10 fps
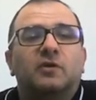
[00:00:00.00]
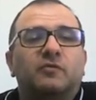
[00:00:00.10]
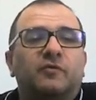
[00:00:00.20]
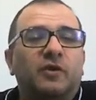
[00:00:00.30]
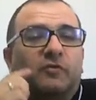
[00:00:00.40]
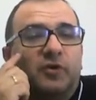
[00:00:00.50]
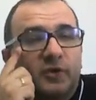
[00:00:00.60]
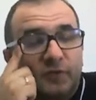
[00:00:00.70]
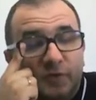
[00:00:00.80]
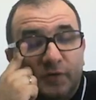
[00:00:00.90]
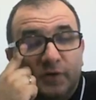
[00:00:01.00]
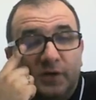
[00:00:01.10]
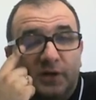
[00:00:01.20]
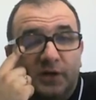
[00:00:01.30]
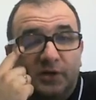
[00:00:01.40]
favorite
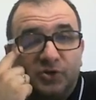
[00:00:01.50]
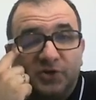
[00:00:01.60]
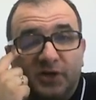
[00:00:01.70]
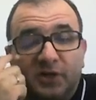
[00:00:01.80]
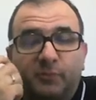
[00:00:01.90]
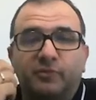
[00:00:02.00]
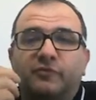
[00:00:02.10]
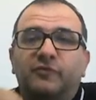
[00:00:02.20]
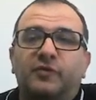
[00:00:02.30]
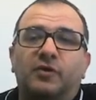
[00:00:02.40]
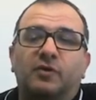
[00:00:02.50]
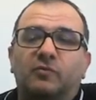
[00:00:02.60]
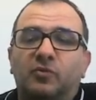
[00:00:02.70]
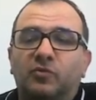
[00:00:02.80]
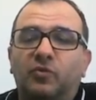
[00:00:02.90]
English setup
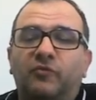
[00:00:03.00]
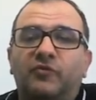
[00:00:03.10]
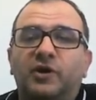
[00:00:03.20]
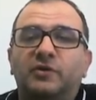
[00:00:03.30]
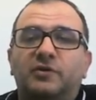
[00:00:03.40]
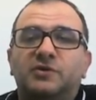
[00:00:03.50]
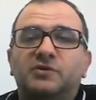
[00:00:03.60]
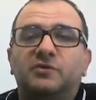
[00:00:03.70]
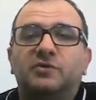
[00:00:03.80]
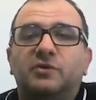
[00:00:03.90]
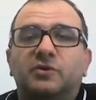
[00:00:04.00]
from Ulf Andersson,